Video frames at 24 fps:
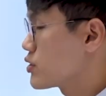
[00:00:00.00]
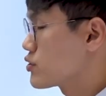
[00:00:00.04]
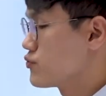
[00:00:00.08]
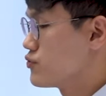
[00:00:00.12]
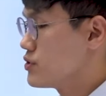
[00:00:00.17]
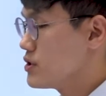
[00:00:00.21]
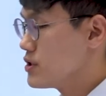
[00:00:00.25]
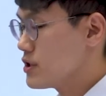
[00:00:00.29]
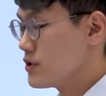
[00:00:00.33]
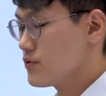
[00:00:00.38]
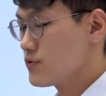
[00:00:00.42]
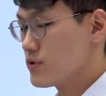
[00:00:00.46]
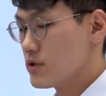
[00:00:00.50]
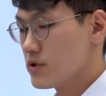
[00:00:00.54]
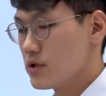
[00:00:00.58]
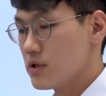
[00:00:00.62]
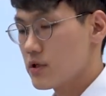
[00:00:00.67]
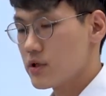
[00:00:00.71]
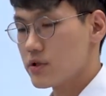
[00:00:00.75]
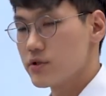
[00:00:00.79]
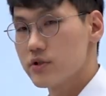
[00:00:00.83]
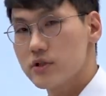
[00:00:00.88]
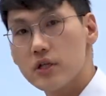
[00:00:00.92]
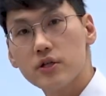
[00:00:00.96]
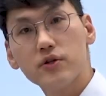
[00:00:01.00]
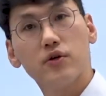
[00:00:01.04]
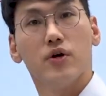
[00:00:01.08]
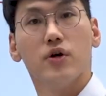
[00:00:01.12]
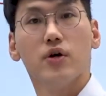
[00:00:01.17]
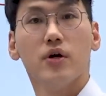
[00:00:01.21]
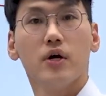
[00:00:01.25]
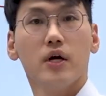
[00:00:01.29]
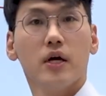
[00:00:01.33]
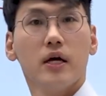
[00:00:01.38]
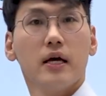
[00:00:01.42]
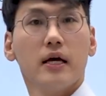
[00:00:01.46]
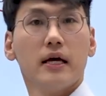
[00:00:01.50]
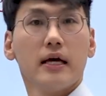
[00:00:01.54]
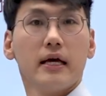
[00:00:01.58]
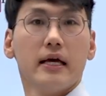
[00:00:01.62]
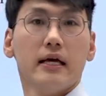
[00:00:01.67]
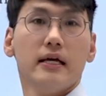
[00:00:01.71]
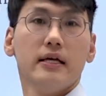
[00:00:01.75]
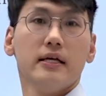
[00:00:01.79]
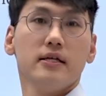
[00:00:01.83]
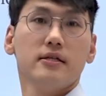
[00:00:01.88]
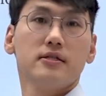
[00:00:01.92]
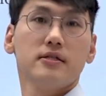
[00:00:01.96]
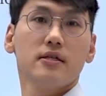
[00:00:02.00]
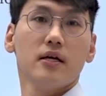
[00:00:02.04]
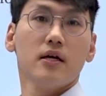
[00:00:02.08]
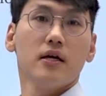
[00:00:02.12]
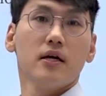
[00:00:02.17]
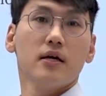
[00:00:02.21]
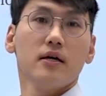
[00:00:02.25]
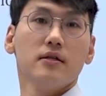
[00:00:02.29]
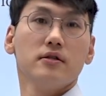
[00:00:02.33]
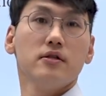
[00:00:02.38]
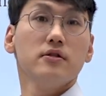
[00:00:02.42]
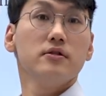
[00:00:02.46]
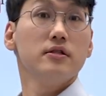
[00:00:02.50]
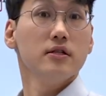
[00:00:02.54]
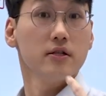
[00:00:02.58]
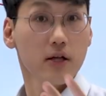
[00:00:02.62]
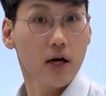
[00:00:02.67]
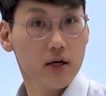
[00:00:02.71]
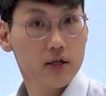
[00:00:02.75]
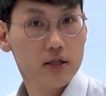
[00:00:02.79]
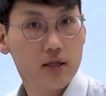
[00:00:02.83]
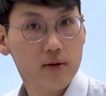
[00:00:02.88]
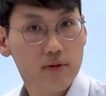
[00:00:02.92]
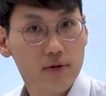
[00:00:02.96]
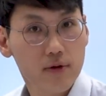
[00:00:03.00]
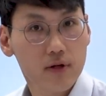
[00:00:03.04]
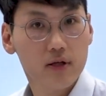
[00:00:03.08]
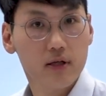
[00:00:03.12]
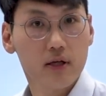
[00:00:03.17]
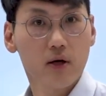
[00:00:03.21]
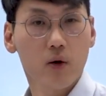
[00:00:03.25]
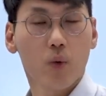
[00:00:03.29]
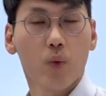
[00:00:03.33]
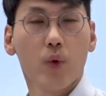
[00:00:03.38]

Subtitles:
you should really consider is the deductive thinking.